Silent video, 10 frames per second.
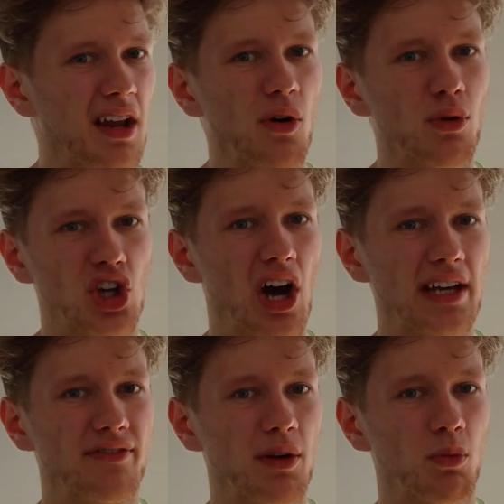little
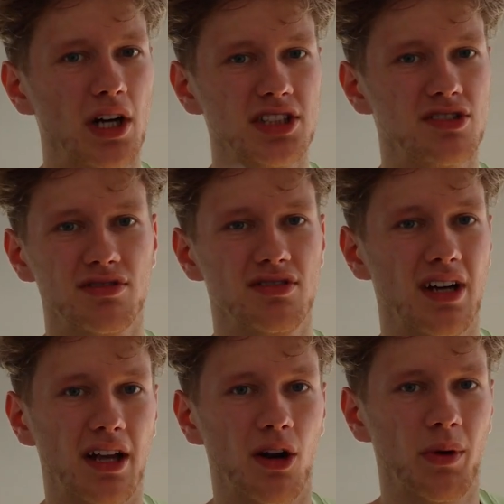tiny thin ones.
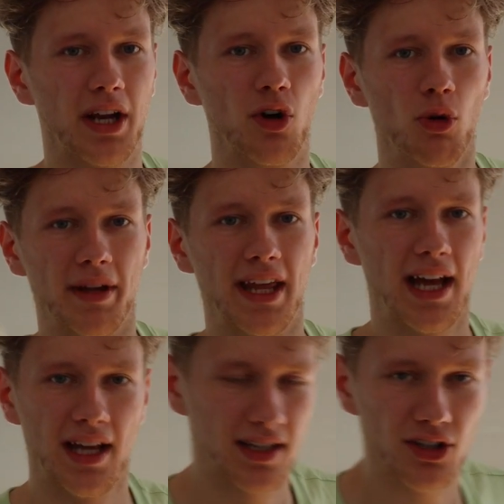I don't know what they're called, but
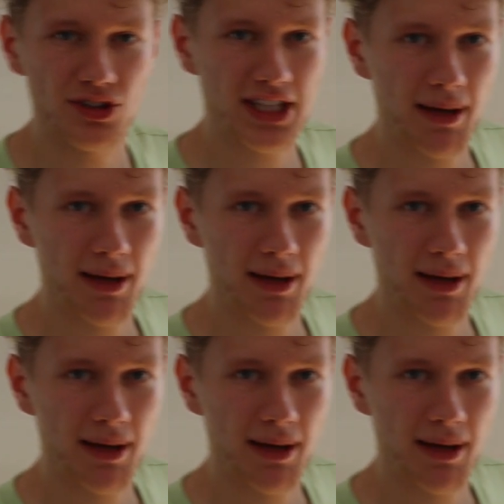there, use